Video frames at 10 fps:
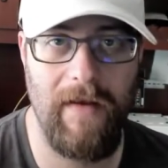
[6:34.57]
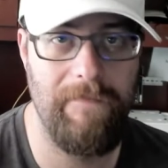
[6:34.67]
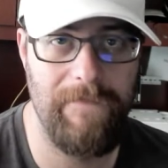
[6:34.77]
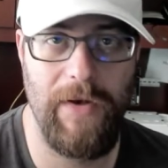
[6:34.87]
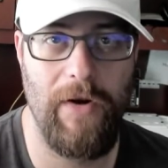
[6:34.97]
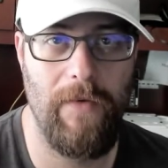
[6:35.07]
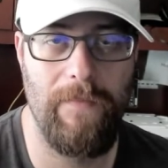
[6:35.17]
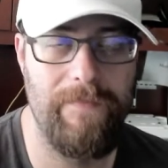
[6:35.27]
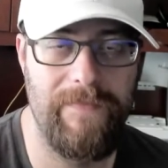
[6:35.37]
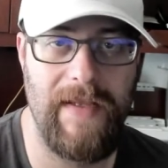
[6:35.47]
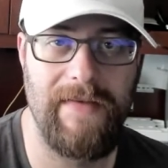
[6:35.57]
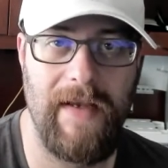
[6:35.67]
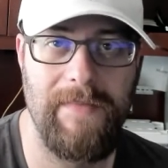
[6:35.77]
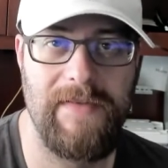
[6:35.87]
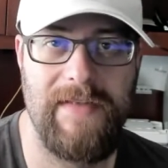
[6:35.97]
10
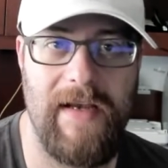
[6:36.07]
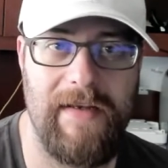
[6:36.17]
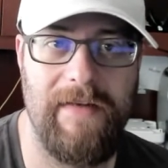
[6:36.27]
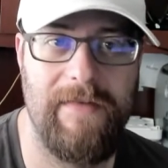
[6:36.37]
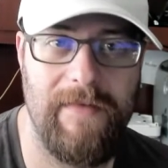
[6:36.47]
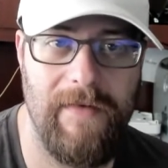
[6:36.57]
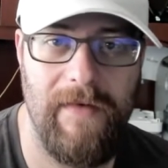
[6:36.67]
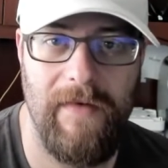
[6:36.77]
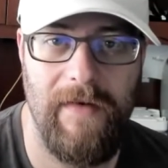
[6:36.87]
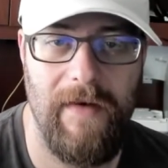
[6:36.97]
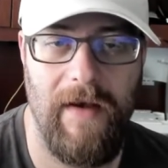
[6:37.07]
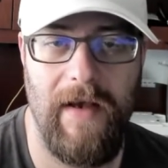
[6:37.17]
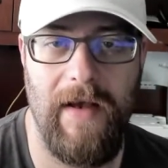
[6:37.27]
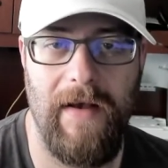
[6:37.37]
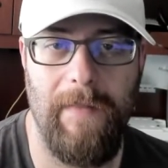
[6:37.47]
times a second.
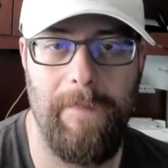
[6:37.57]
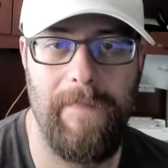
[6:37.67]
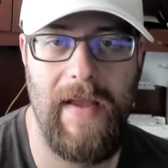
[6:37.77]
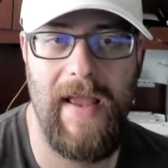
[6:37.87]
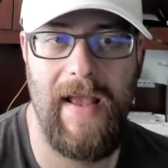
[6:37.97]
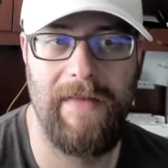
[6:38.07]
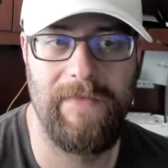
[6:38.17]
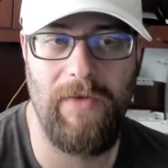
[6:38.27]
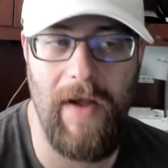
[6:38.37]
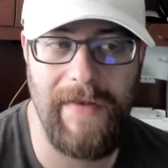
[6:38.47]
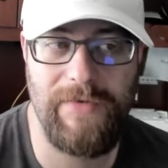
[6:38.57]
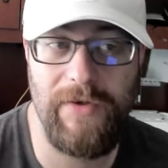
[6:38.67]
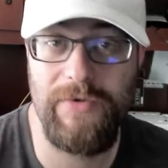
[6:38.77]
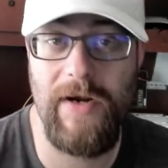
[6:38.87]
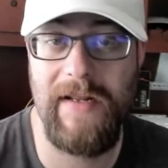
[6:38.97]
And clients are
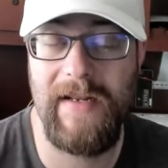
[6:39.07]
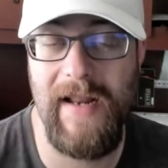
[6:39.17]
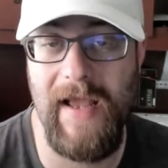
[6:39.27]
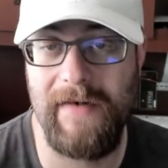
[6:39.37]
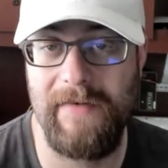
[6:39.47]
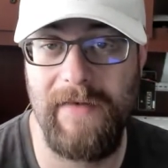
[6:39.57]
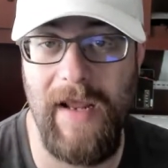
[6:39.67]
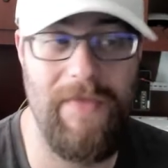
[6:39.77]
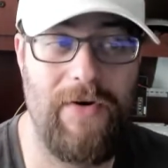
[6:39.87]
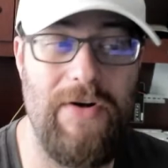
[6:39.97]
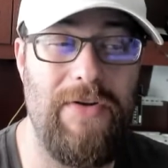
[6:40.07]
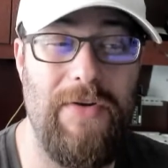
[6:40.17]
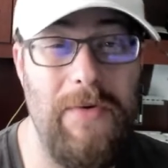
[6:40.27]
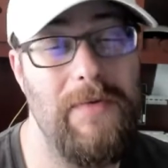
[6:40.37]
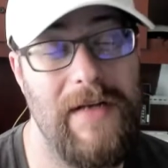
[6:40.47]
going to try to connect. And they're going to
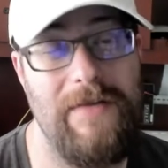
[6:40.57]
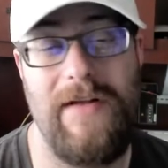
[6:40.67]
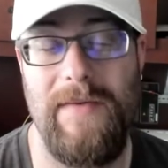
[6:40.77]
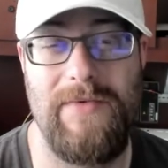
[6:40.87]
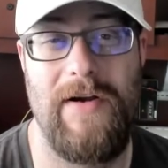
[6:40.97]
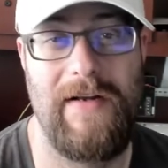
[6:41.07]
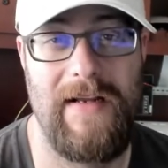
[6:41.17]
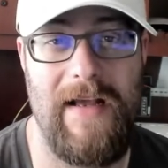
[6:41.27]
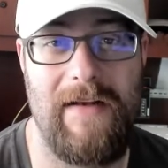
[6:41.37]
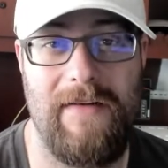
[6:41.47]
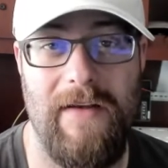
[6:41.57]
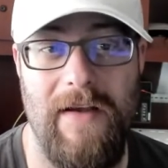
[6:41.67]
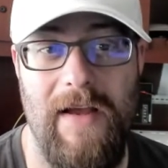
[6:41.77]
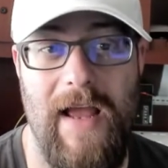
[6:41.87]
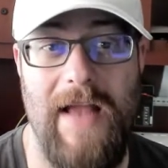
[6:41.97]
use airtime trying to connect.
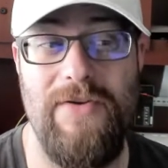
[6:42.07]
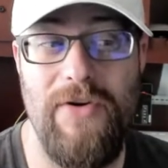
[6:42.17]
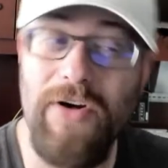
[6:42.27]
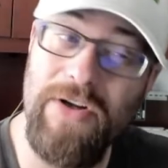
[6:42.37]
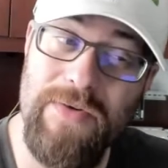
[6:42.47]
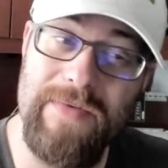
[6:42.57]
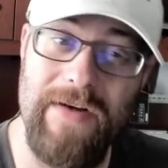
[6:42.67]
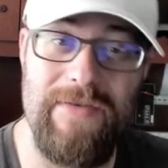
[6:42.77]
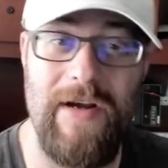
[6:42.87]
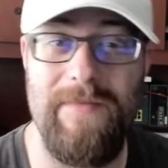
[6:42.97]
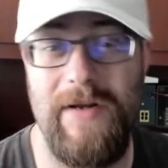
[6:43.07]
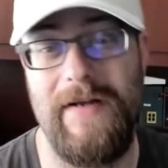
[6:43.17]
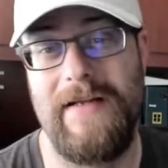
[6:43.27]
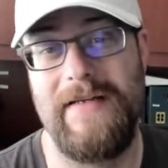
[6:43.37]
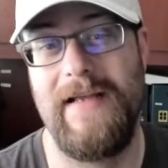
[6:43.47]
And you're going to use airtime
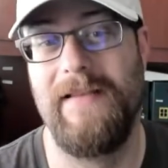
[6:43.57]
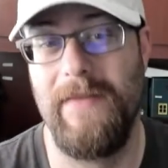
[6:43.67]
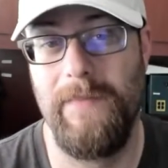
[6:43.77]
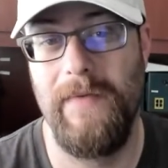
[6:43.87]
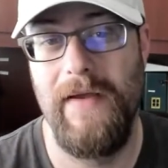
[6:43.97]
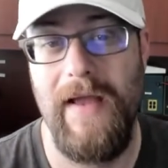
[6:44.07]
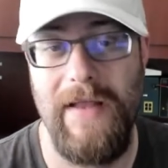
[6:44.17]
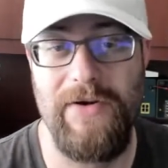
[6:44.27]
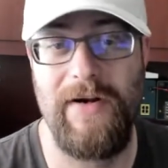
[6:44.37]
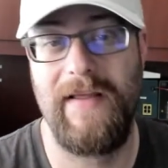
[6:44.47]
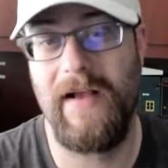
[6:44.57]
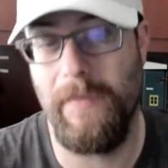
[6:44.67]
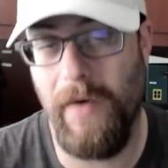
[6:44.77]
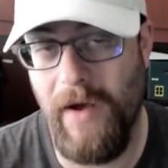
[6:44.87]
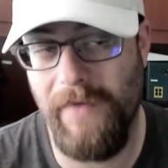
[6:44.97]
trying to contain them. And you're going to kick
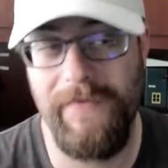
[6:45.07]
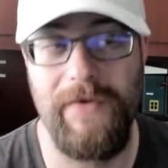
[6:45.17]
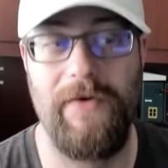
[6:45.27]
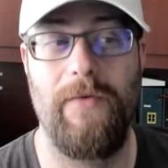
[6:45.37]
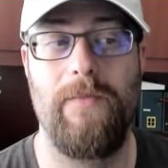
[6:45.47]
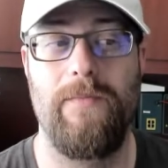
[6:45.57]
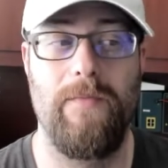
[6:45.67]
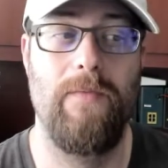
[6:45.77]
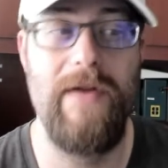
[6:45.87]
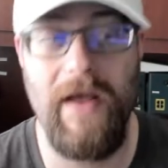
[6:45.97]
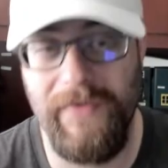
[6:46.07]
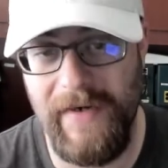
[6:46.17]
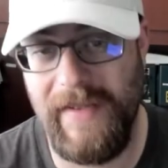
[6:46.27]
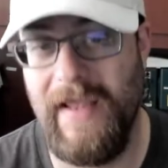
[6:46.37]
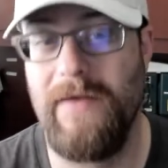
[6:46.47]
them off, and they're going to
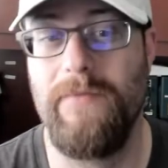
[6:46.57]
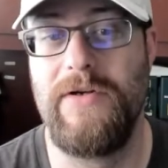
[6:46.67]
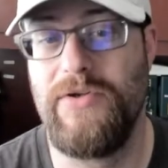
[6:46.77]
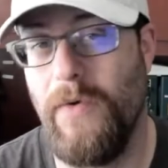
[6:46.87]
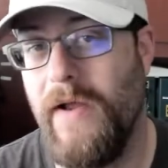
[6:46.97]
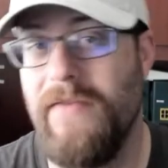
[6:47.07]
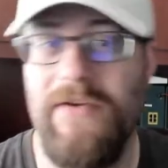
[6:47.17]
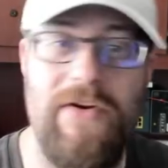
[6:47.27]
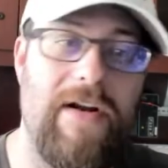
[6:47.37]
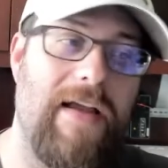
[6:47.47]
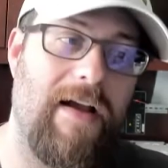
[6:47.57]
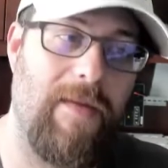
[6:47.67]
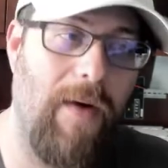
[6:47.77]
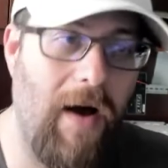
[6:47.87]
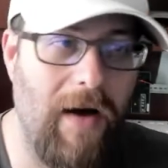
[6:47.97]
re-authenticate and rejoin, and you're going to kick
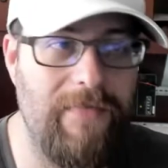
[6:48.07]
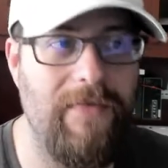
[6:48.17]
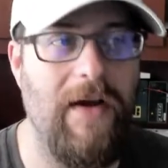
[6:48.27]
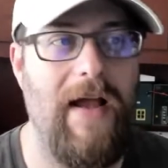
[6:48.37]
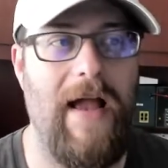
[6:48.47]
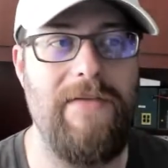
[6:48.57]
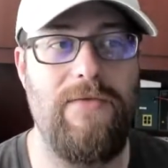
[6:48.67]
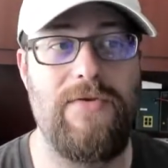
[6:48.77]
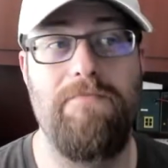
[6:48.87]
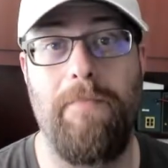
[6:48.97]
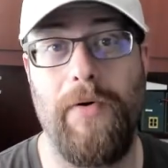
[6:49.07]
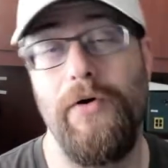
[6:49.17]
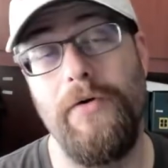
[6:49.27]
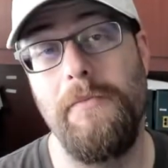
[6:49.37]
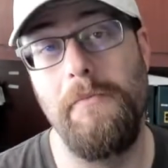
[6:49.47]
them off, and you just
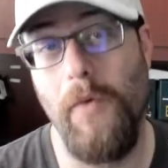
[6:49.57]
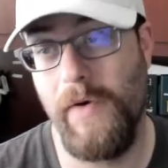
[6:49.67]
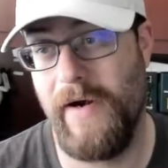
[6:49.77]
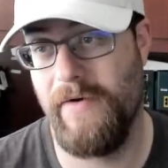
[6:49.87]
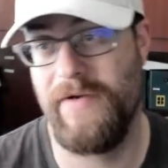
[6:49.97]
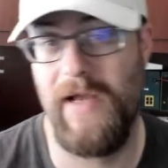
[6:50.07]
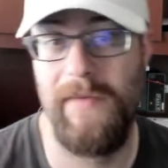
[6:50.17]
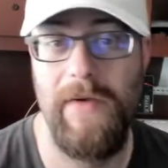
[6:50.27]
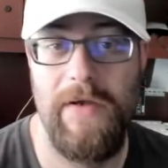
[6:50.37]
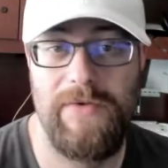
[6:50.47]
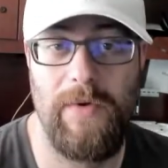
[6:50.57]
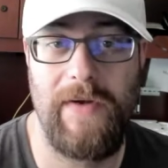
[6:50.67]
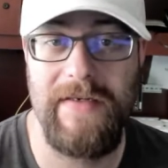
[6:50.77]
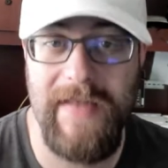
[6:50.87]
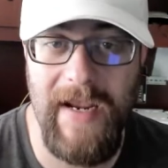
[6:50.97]
burn more airtime. So
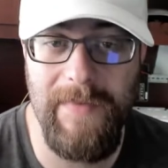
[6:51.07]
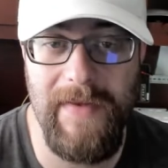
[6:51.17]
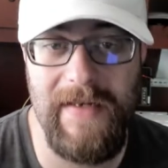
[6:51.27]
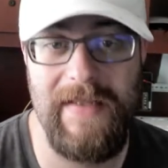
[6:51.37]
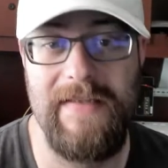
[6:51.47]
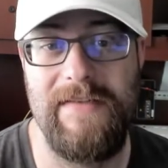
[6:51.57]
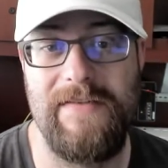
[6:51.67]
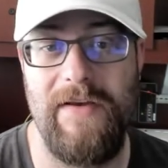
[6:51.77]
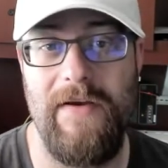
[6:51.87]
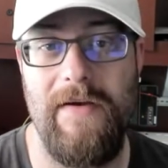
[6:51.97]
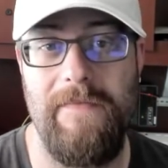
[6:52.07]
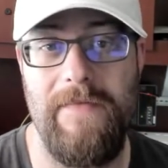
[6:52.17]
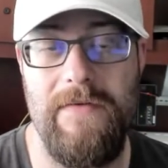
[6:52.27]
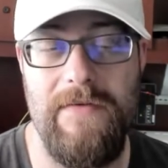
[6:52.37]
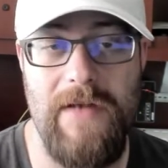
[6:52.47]
containment is
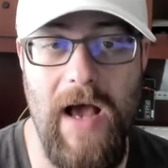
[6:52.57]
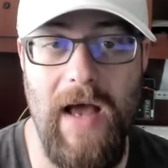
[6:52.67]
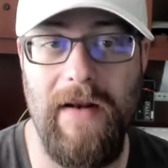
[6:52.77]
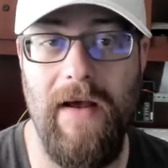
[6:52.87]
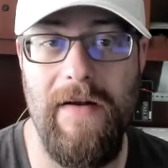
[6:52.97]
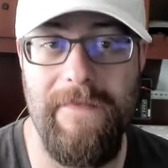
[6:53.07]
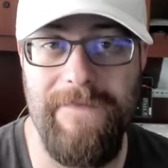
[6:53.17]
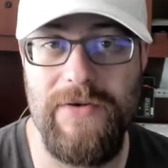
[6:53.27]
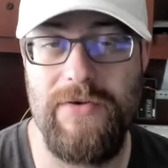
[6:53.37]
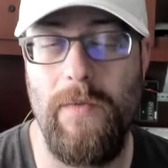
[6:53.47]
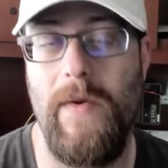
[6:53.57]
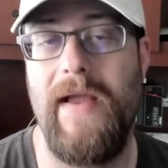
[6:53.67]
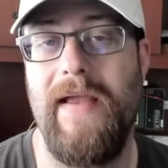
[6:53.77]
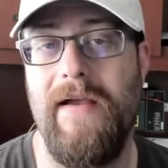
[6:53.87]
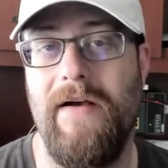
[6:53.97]
not an efficient
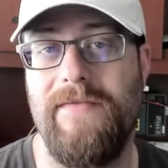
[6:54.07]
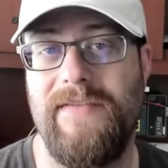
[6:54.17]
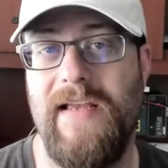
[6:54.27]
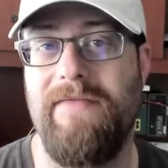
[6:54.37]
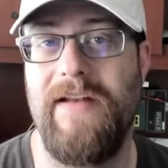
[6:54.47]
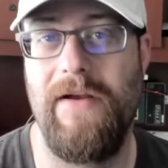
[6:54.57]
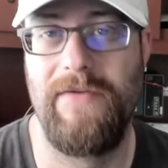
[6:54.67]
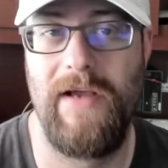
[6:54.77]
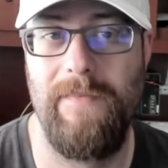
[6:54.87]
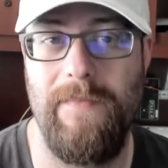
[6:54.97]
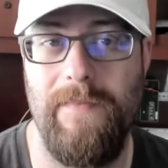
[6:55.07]
way of saving airtime.